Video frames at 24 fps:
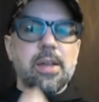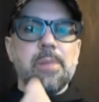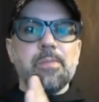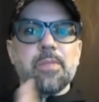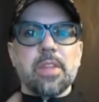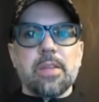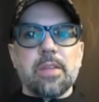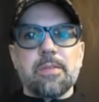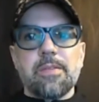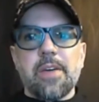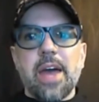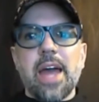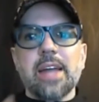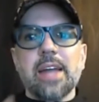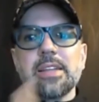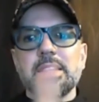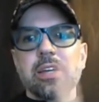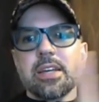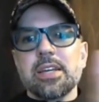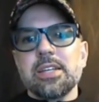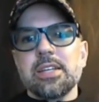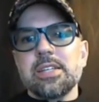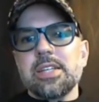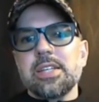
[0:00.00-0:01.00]
In fact, it
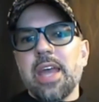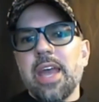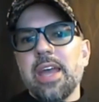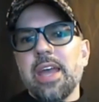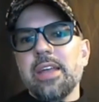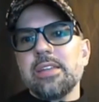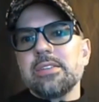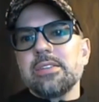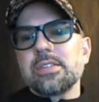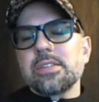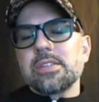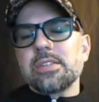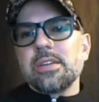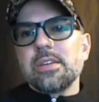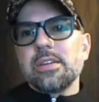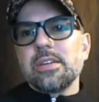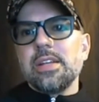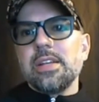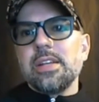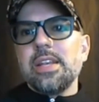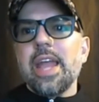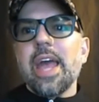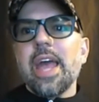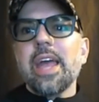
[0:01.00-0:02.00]
contains
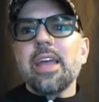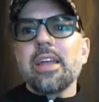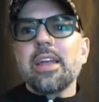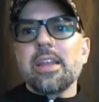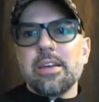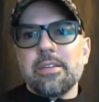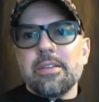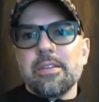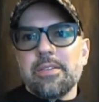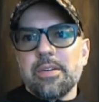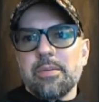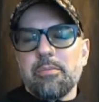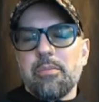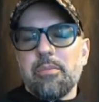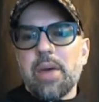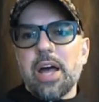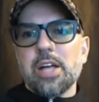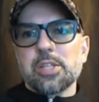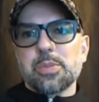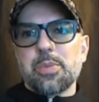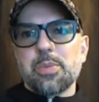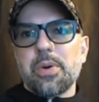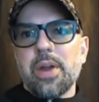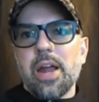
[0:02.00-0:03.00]
negative
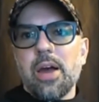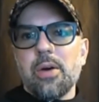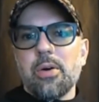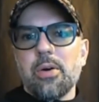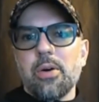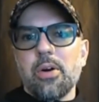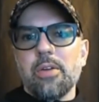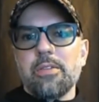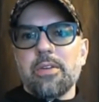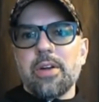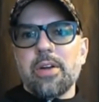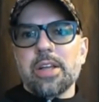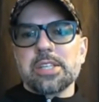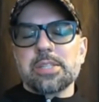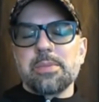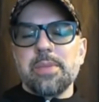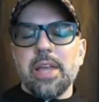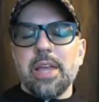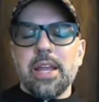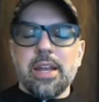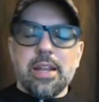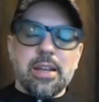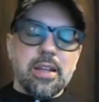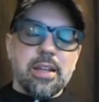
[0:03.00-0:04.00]
miles per hour
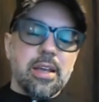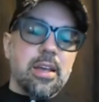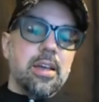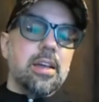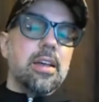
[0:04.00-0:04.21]
overestimated.